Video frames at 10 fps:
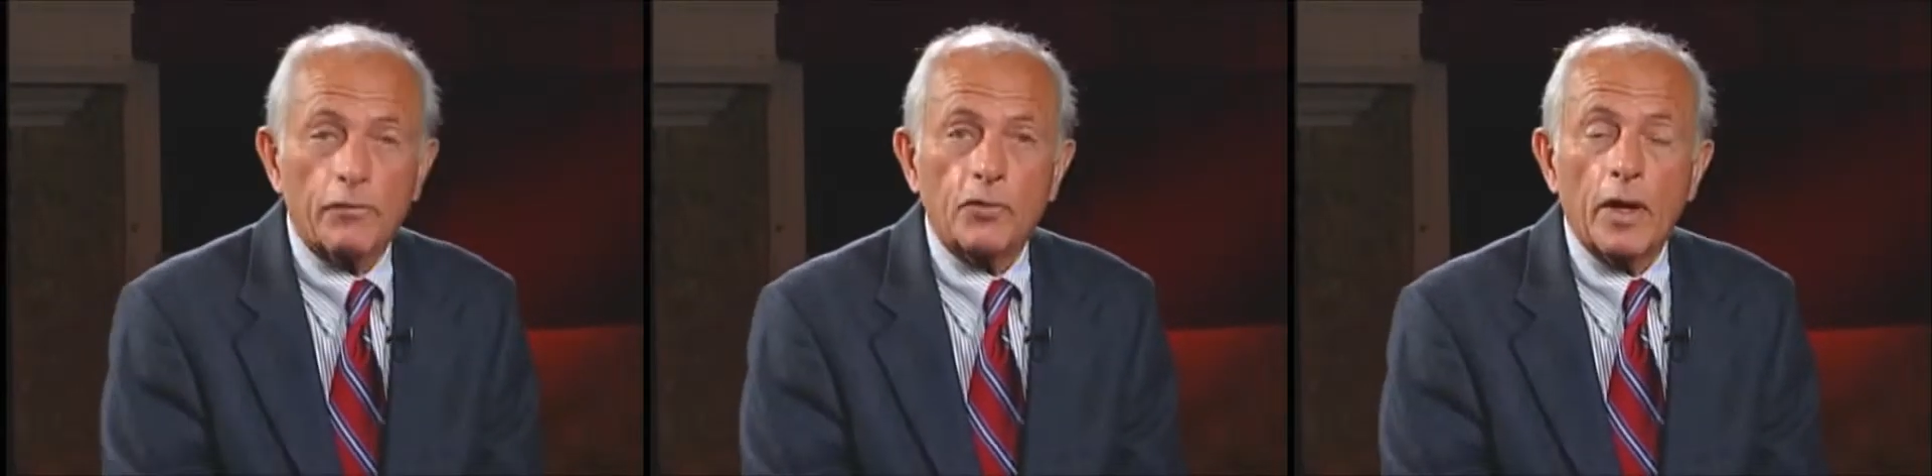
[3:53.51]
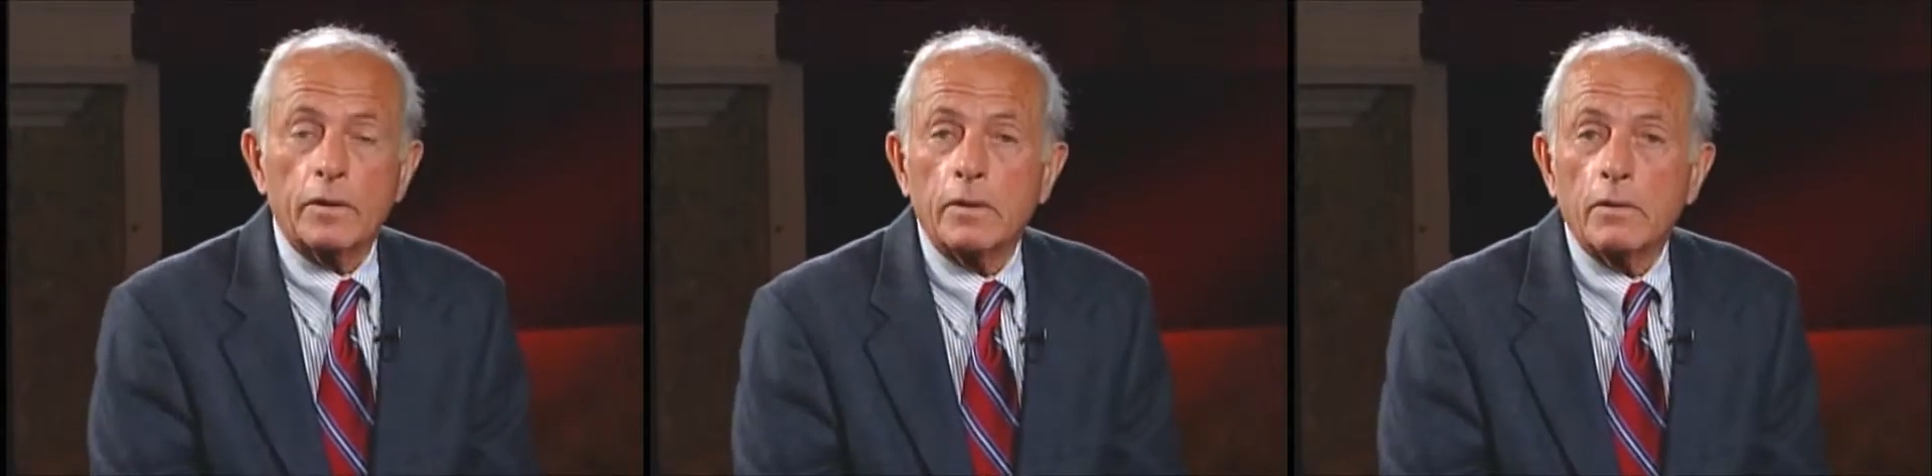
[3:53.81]

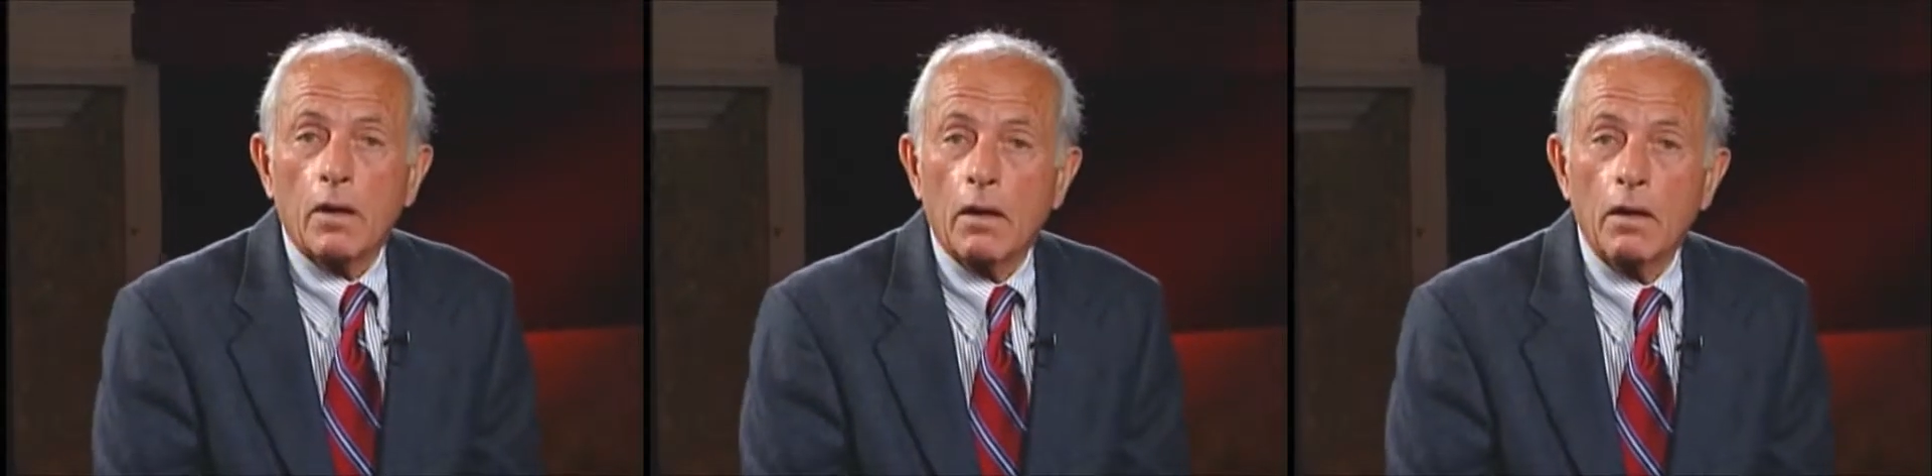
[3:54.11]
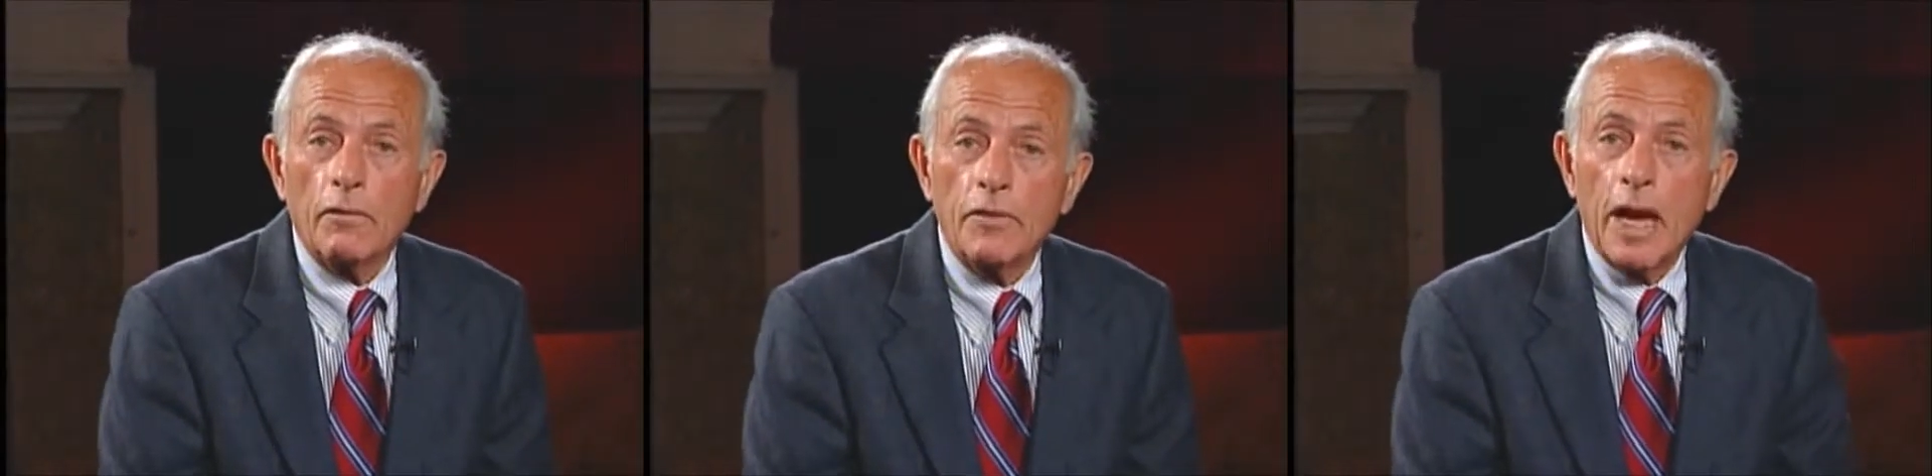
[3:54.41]
director
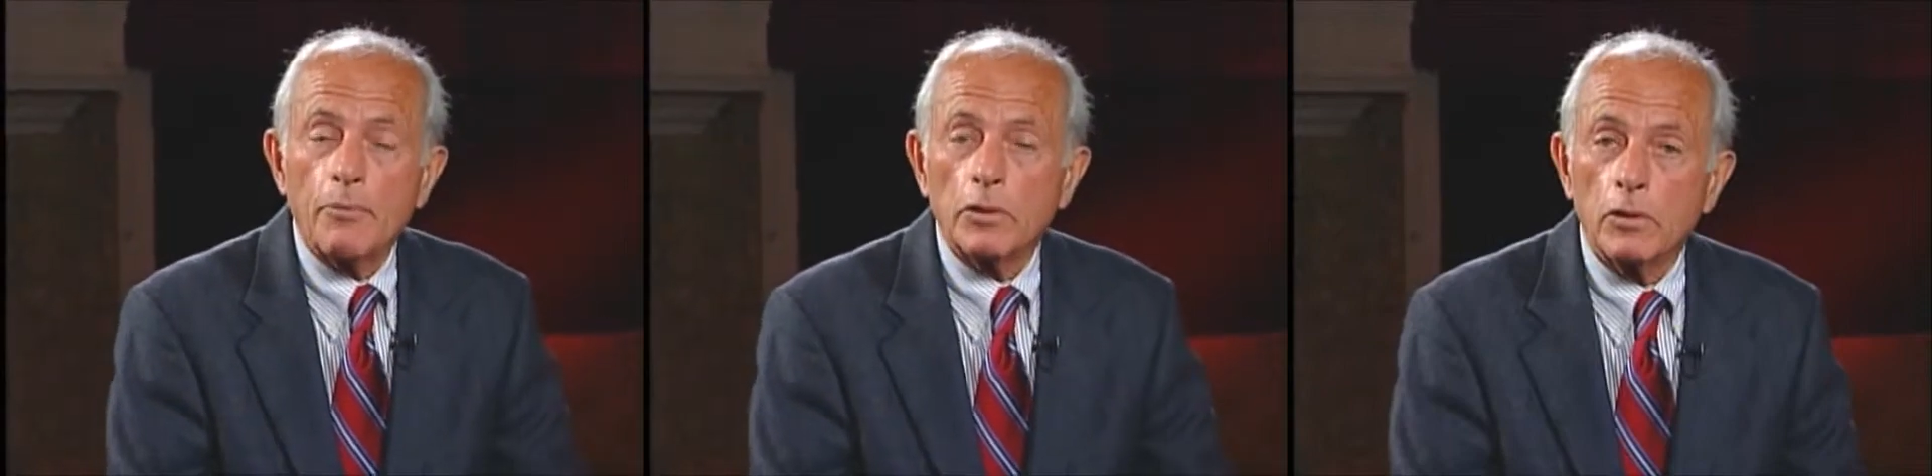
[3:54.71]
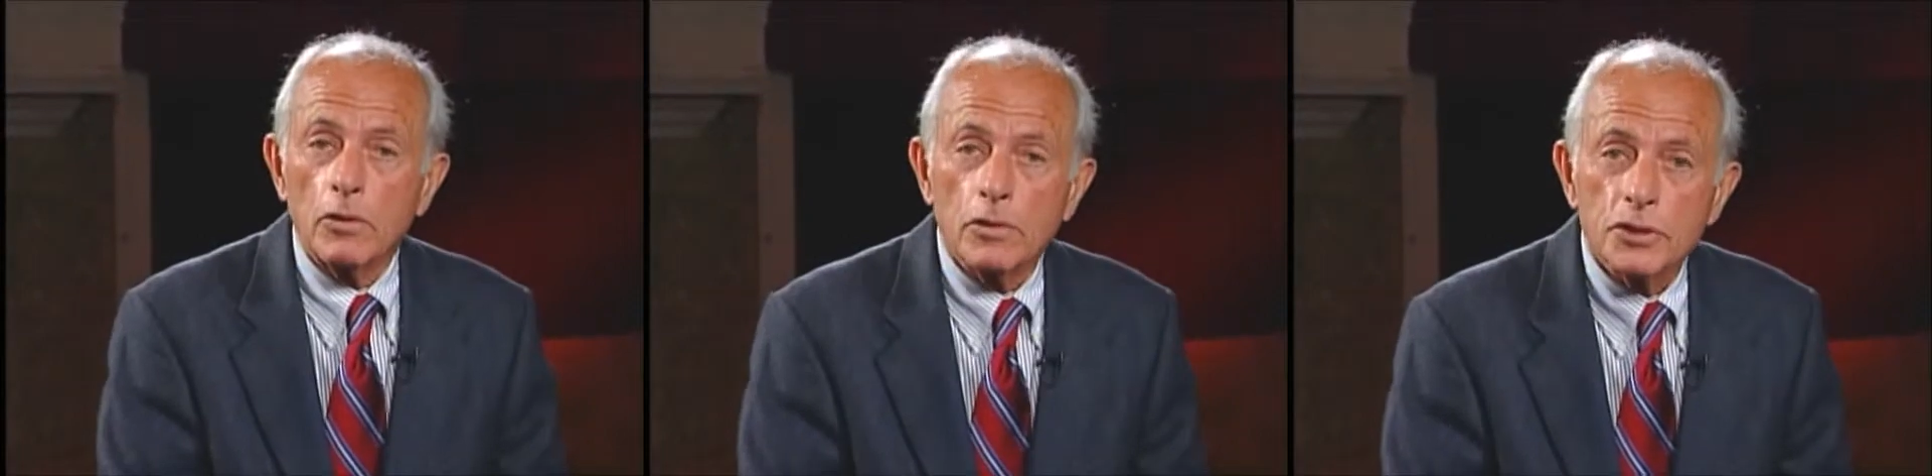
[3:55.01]
of
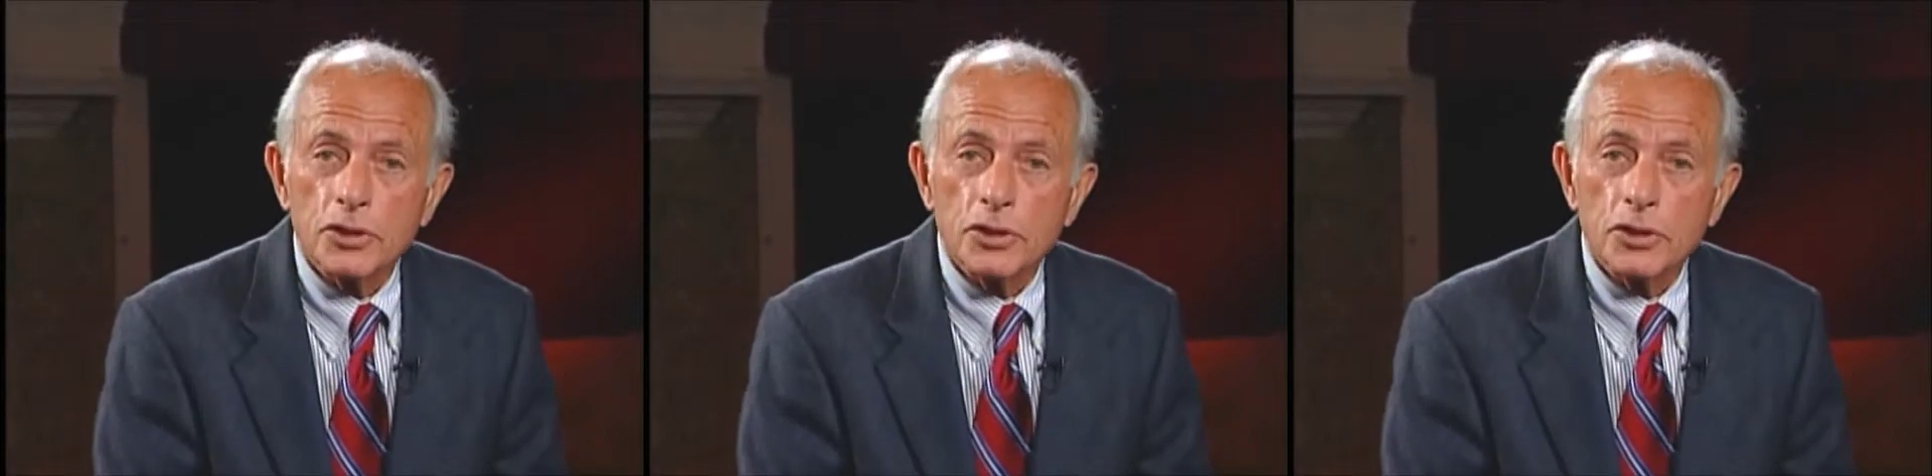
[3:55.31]
NapaLearns.